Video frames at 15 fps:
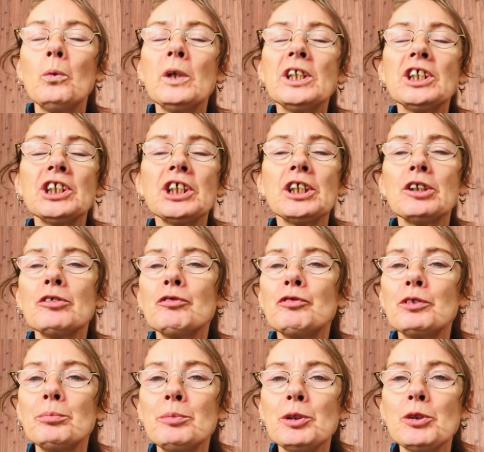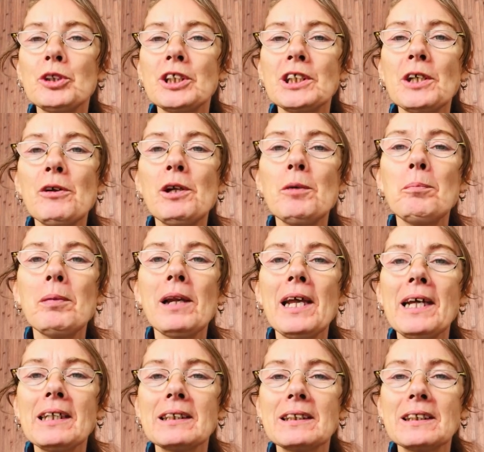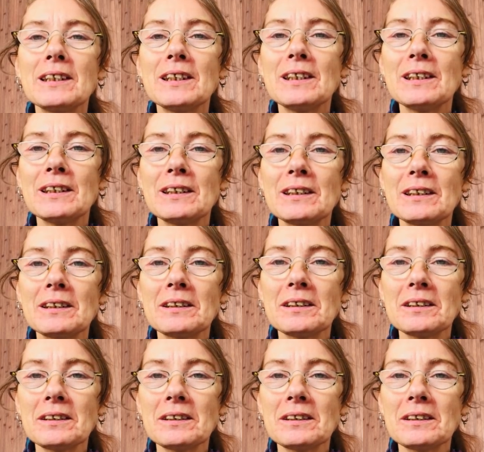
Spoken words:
wishing from your solar plexus